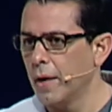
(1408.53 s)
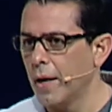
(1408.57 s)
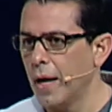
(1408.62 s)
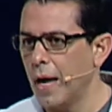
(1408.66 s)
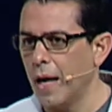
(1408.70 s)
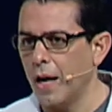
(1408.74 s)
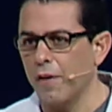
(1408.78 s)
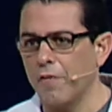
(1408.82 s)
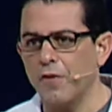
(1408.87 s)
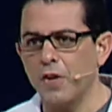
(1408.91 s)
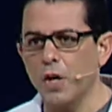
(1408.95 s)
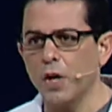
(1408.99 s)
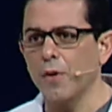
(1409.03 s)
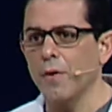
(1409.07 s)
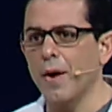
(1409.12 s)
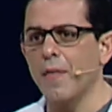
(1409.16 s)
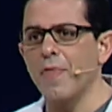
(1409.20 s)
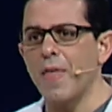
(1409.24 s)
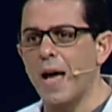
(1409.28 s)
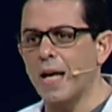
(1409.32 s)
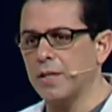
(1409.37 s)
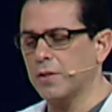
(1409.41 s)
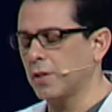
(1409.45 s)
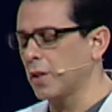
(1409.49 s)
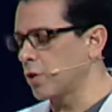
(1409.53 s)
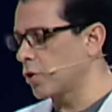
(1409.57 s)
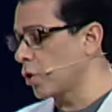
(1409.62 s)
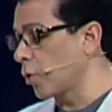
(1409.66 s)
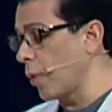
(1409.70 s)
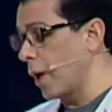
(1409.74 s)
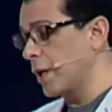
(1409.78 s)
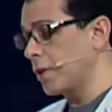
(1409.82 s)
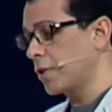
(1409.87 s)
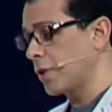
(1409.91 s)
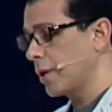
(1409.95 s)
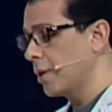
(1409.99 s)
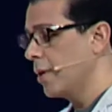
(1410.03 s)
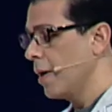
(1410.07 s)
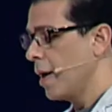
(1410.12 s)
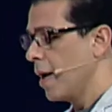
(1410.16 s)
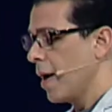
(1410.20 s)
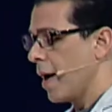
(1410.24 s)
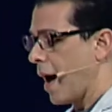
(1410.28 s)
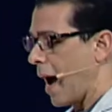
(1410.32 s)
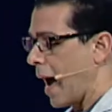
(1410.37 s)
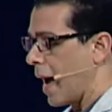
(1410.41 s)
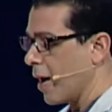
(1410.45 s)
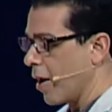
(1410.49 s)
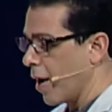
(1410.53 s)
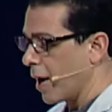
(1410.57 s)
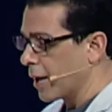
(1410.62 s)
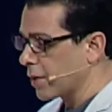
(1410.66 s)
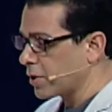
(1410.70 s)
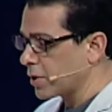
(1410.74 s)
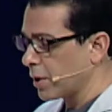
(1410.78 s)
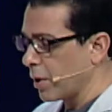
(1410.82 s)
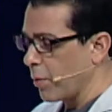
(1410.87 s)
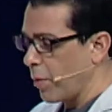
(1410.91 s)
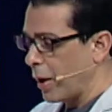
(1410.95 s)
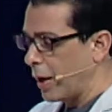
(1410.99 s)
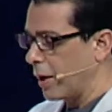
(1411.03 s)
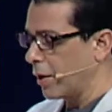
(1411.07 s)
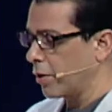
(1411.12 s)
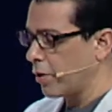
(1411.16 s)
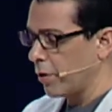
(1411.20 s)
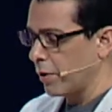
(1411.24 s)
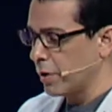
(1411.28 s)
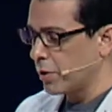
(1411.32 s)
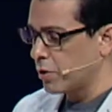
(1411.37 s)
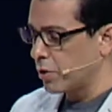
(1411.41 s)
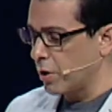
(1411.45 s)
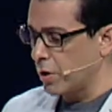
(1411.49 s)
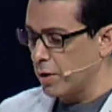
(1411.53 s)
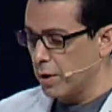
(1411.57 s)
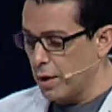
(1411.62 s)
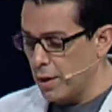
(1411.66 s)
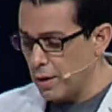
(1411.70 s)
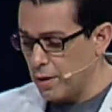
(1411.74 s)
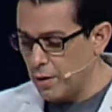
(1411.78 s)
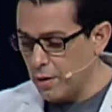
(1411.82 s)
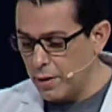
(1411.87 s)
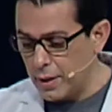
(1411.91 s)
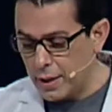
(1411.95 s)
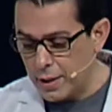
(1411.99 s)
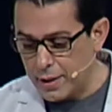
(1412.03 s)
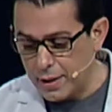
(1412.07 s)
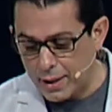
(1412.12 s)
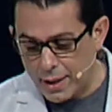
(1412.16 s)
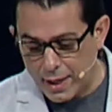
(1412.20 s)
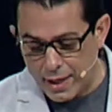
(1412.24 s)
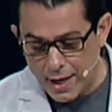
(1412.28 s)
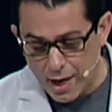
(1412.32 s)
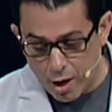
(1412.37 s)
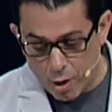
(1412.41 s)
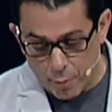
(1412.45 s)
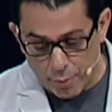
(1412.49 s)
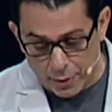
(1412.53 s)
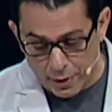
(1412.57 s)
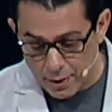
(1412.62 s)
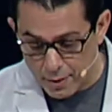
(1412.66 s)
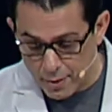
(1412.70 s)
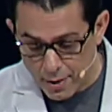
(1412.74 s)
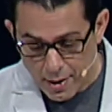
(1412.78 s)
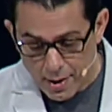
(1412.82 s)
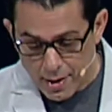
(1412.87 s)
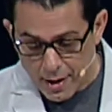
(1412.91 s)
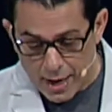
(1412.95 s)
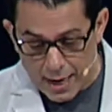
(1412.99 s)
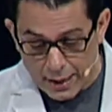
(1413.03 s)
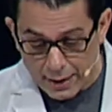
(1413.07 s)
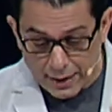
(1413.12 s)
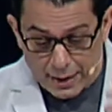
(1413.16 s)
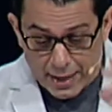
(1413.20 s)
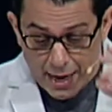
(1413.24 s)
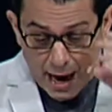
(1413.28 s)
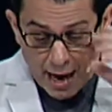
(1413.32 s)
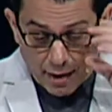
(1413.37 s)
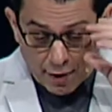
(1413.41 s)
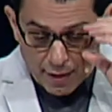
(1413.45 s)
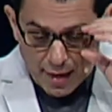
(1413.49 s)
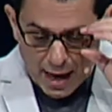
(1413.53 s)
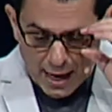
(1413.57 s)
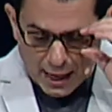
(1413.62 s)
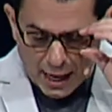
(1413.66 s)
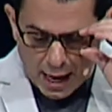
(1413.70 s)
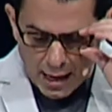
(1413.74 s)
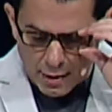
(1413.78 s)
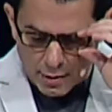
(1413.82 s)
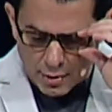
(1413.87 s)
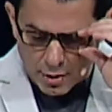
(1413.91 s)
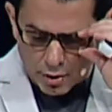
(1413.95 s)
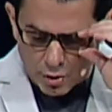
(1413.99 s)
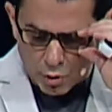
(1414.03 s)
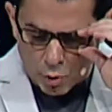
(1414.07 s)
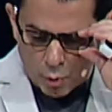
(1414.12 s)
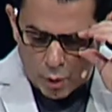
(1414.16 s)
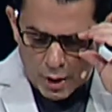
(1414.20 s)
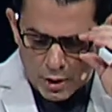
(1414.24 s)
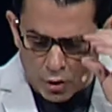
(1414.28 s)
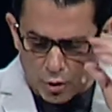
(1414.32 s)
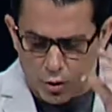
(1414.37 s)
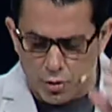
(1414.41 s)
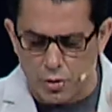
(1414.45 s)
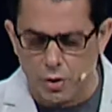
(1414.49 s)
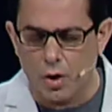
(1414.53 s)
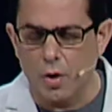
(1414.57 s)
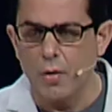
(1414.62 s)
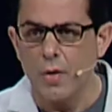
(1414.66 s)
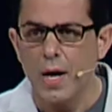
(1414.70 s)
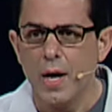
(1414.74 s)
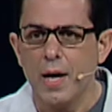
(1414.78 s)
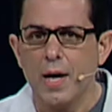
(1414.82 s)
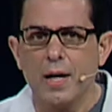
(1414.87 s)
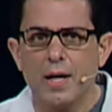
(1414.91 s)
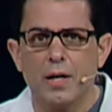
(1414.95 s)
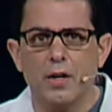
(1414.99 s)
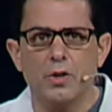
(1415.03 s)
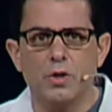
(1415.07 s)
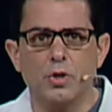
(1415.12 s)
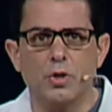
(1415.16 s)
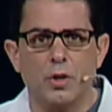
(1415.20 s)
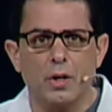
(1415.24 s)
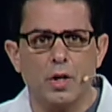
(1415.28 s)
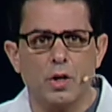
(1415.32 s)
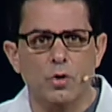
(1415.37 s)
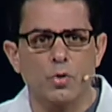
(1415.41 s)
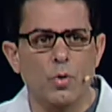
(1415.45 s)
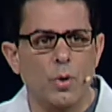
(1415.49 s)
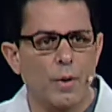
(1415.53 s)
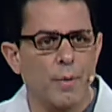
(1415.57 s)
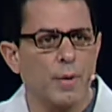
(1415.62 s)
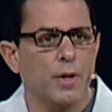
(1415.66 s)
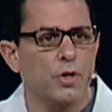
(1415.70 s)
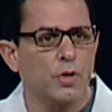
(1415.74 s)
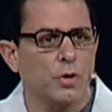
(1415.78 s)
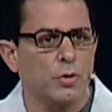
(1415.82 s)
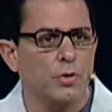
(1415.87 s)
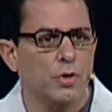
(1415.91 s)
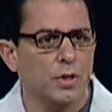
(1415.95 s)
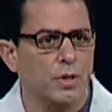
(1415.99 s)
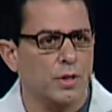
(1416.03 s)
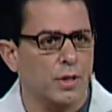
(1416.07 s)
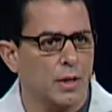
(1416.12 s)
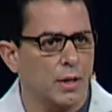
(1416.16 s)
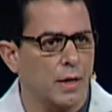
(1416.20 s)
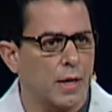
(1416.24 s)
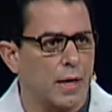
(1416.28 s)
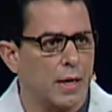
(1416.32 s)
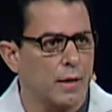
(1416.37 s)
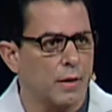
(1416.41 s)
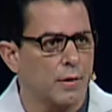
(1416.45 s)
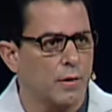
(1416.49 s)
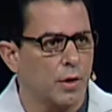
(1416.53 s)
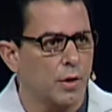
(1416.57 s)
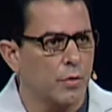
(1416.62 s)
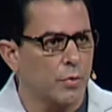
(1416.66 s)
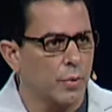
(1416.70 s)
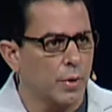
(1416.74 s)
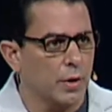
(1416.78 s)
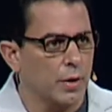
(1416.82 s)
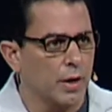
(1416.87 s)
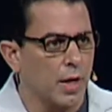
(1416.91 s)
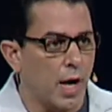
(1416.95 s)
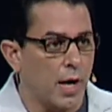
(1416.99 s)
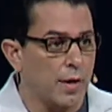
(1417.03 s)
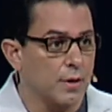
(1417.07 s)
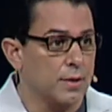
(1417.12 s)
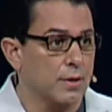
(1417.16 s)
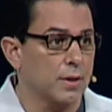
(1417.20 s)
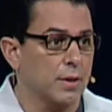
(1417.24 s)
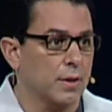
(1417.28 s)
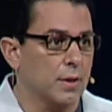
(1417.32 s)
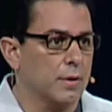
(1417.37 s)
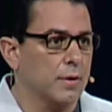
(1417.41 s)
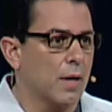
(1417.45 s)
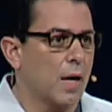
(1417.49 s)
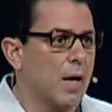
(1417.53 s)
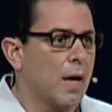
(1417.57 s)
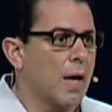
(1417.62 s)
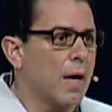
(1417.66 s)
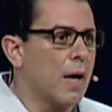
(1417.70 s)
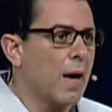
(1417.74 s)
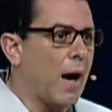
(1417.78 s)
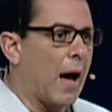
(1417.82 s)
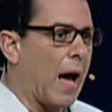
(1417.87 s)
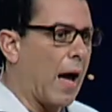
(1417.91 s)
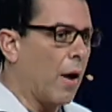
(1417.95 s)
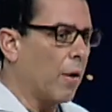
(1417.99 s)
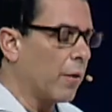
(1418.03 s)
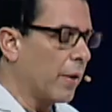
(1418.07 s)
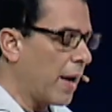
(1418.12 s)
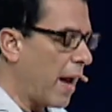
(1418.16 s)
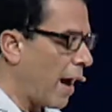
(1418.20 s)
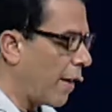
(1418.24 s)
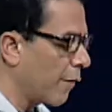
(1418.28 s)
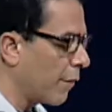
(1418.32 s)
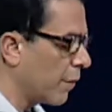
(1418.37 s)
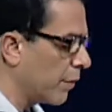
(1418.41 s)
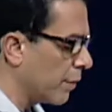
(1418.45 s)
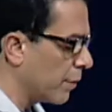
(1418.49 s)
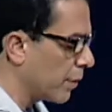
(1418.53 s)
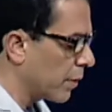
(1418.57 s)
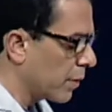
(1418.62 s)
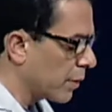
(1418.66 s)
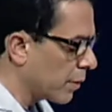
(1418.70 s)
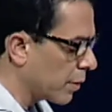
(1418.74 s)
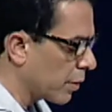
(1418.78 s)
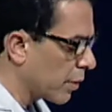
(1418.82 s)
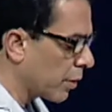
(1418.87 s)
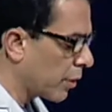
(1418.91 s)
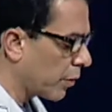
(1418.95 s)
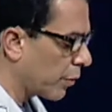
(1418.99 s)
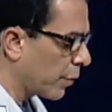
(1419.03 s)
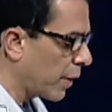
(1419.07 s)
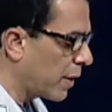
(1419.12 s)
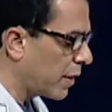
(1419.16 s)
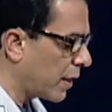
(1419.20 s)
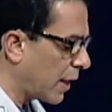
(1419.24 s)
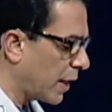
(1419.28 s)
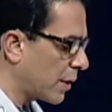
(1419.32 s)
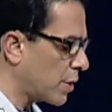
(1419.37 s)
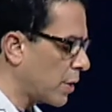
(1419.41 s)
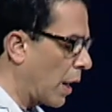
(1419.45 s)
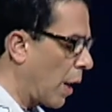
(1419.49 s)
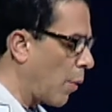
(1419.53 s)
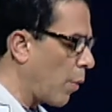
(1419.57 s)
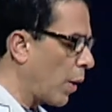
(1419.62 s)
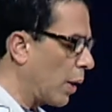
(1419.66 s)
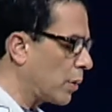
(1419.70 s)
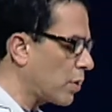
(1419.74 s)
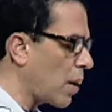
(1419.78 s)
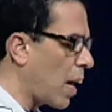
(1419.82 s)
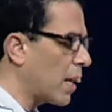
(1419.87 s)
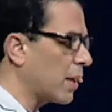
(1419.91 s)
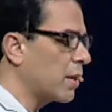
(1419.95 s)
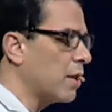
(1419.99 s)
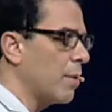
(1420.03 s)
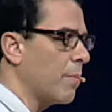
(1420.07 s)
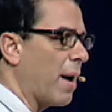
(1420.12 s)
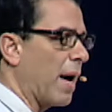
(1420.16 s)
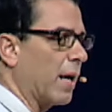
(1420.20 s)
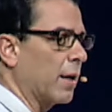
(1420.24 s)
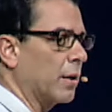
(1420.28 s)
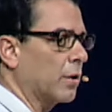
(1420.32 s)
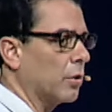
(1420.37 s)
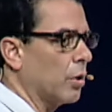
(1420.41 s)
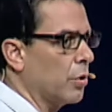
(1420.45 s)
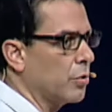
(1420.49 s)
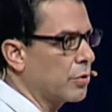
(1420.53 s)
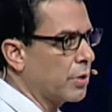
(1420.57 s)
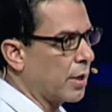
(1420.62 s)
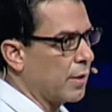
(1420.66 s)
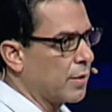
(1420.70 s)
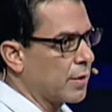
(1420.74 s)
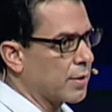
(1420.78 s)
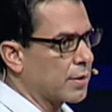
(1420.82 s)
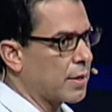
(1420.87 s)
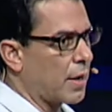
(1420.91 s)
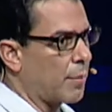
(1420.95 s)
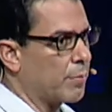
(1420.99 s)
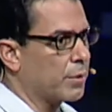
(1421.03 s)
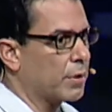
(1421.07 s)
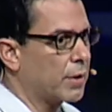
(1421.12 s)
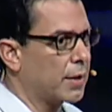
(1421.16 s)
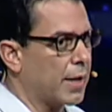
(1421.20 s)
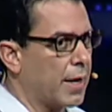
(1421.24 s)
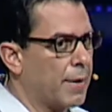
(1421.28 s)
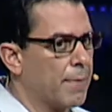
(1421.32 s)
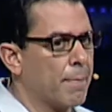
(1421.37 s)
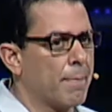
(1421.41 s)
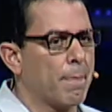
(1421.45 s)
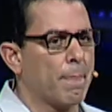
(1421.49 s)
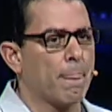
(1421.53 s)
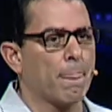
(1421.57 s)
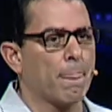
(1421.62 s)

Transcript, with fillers: And if you're in that situation, I honestly want to encourage you, you, you, need to get help and, and get out of that kind of situation. So here's, here's what I'm going to do, just in, in, in really honestly, I only have three things that I want to talk to you about in closing this up today.